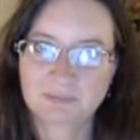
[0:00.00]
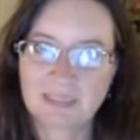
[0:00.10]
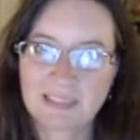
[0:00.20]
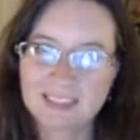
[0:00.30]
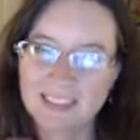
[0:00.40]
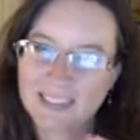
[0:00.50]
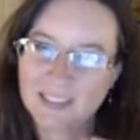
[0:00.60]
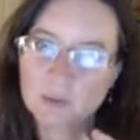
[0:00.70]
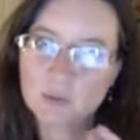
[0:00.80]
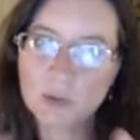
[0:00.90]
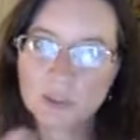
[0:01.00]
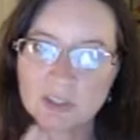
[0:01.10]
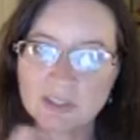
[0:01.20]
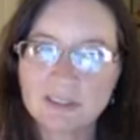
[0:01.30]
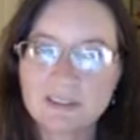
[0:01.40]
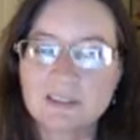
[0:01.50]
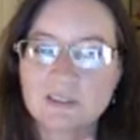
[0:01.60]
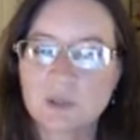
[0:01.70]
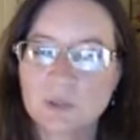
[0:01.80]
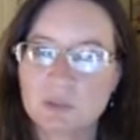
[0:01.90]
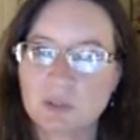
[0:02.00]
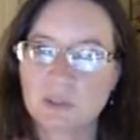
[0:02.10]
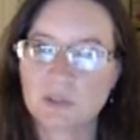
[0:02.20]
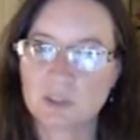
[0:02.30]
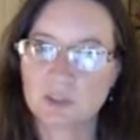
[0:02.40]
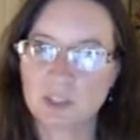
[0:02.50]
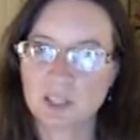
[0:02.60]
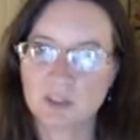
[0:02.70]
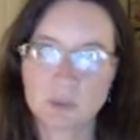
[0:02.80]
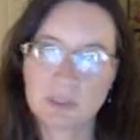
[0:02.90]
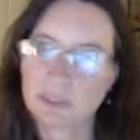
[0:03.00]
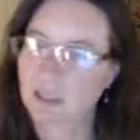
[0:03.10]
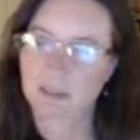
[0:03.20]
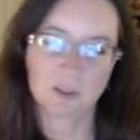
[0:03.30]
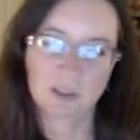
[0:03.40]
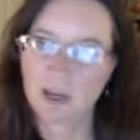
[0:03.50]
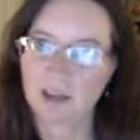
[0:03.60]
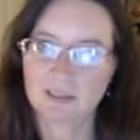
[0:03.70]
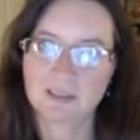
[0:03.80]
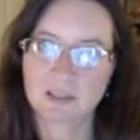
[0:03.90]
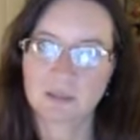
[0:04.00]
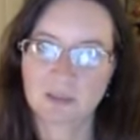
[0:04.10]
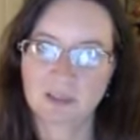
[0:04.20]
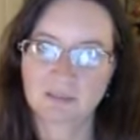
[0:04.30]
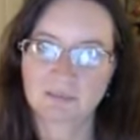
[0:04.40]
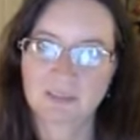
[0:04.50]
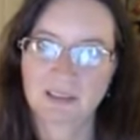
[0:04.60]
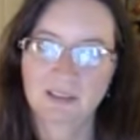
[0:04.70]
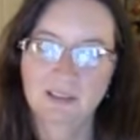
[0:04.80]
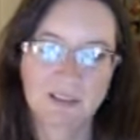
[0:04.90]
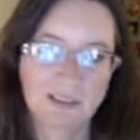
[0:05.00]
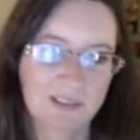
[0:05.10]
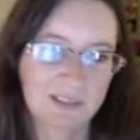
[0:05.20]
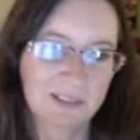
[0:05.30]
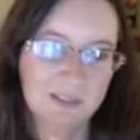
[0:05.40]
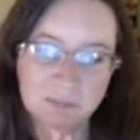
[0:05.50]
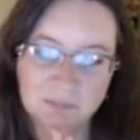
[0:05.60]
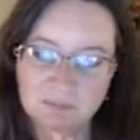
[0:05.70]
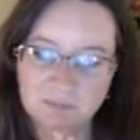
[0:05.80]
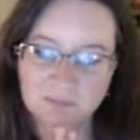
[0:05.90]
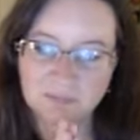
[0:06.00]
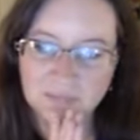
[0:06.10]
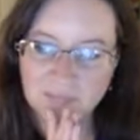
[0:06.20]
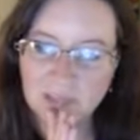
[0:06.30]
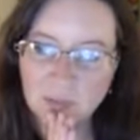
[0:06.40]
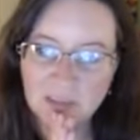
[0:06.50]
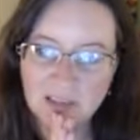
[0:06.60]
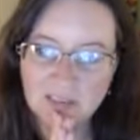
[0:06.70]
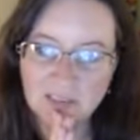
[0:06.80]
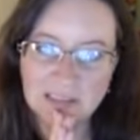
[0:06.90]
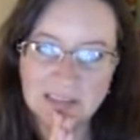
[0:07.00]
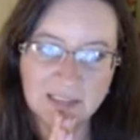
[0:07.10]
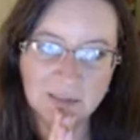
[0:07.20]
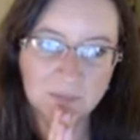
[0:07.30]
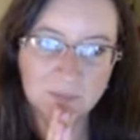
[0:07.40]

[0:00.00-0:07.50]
Because unfortunately, these terms are used interchangeably and they're not the same thing. Um, Anybody have an idea?